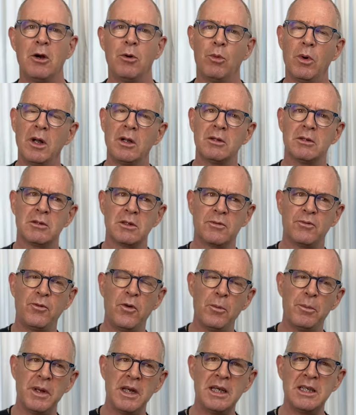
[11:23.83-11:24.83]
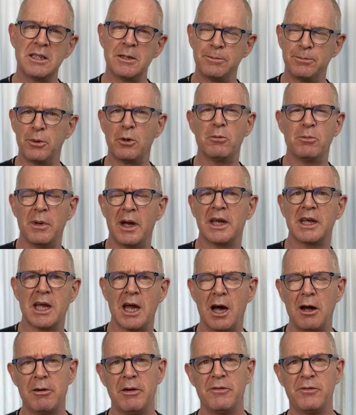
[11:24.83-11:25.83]
Well, for me to book my
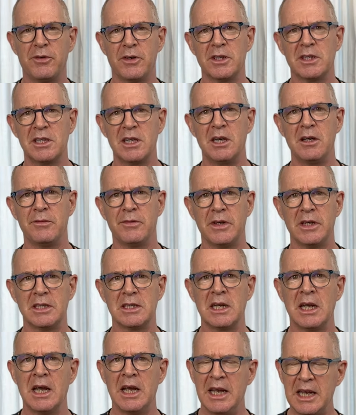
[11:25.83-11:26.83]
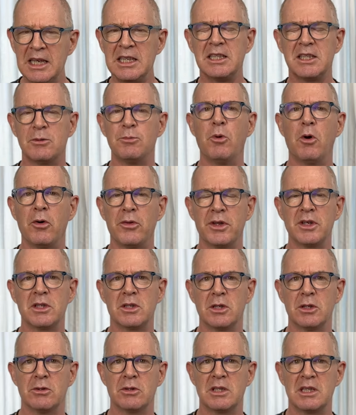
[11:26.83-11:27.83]
car in for a service is more than
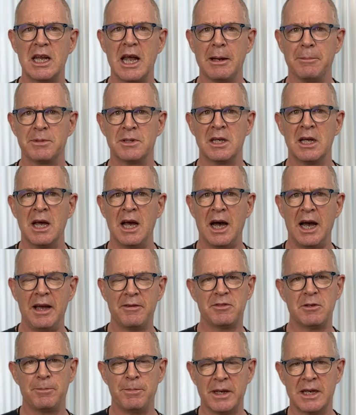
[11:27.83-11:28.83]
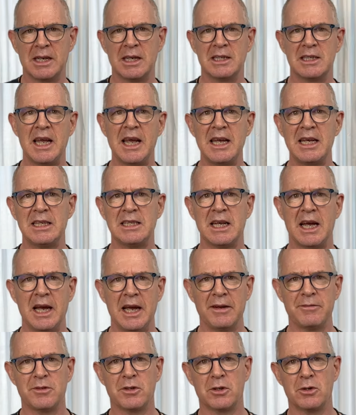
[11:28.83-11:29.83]
two steps. I have to pick a date, I
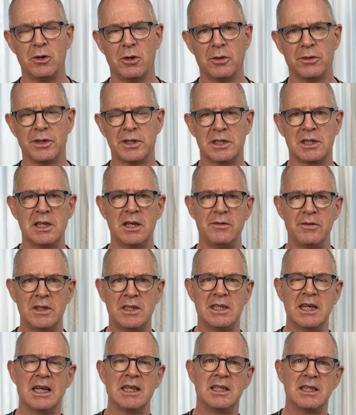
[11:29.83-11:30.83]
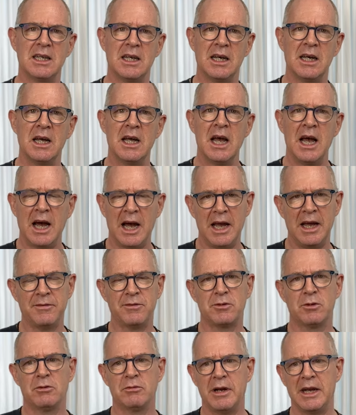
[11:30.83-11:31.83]
have to call the service centre, I
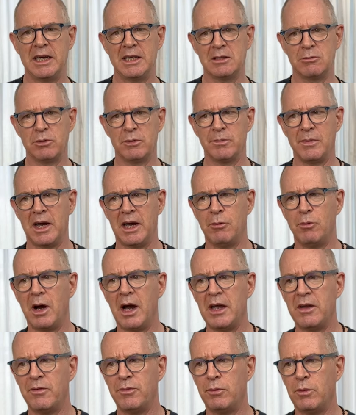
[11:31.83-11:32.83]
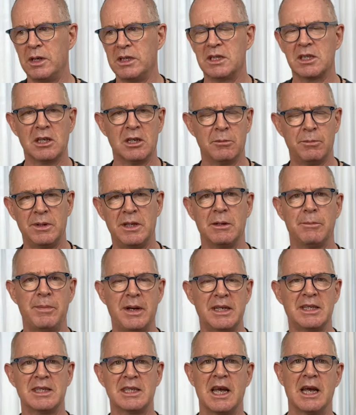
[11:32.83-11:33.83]
have to arrange with my wife when's going to be the
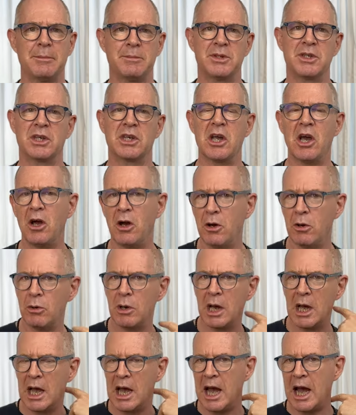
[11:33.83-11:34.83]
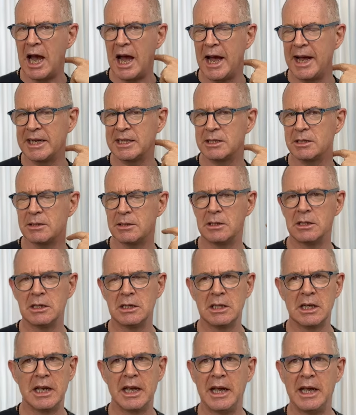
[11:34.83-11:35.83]
best time to go, and
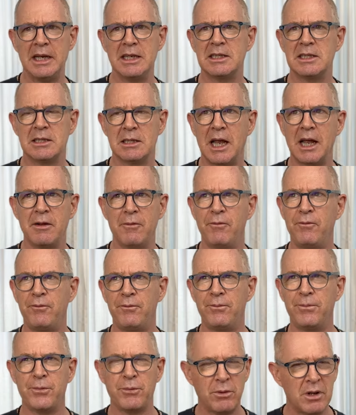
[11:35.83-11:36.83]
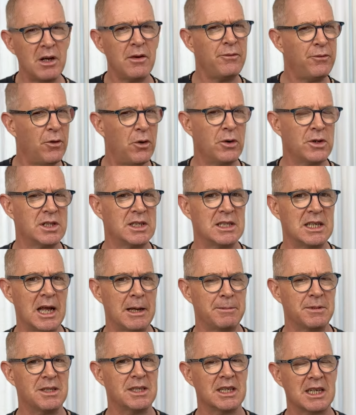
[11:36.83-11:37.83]
it's like three or four
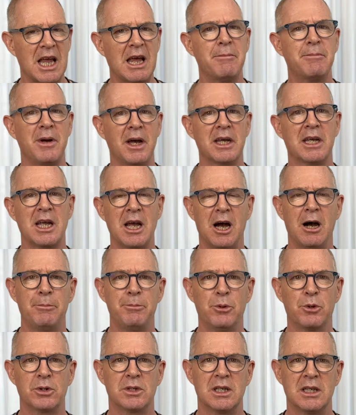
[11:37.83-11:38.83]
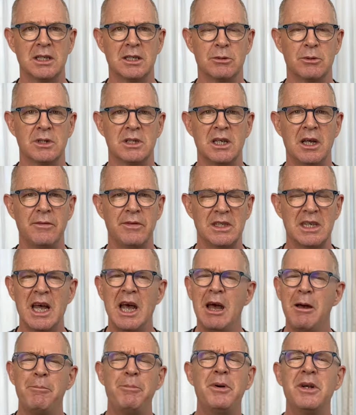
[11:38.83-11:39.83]
steps to get my car booked into a service.
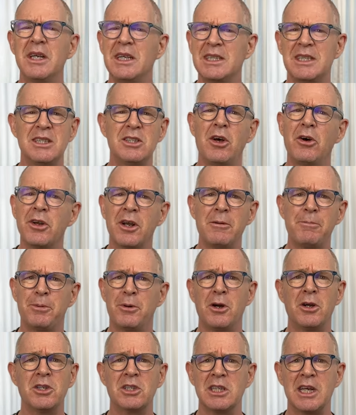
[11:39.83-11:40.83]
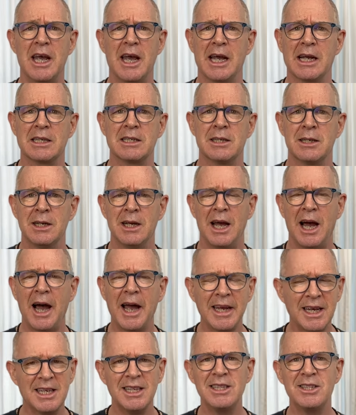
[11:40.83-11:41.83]
But it's not a project.
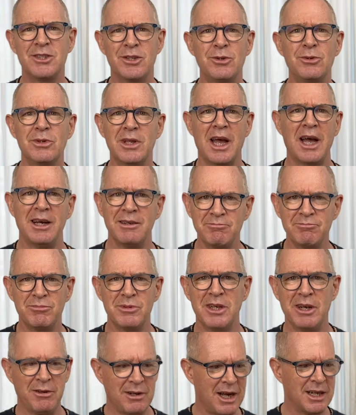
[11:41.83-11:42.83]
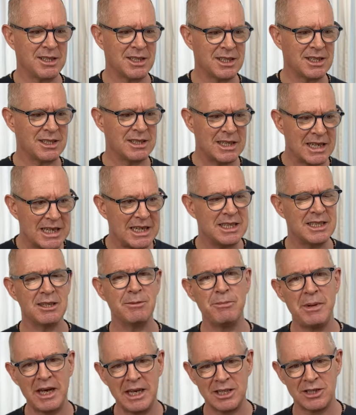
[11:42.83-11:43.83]
I can do that. You know, I just need to
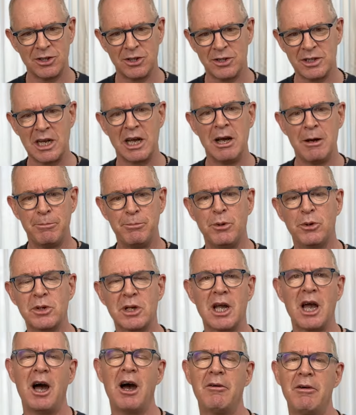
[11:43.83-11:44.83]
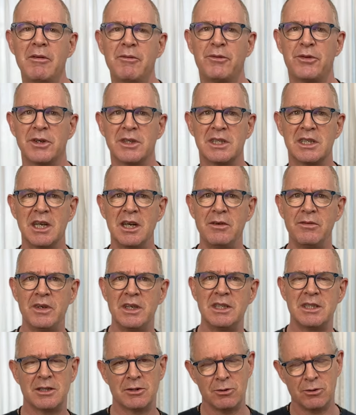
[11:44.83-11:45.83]
make sure I book car in for a
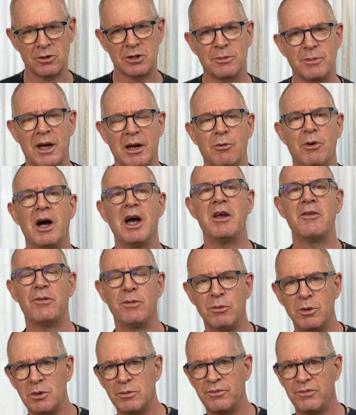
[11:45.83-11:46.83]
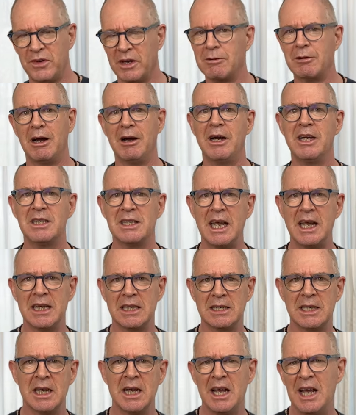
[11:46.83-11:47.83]
service, talk to my wife, and we'll figure out a
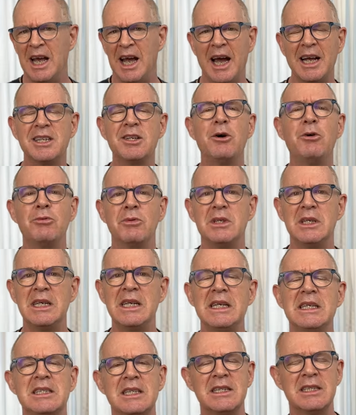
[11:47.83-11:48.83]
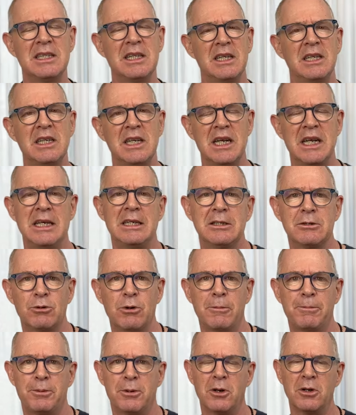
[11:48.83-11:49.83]
date. I don't need to turn it
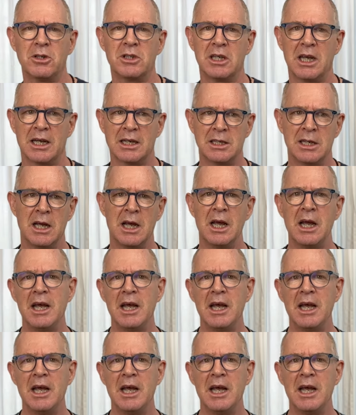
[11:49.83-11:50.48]
into a project.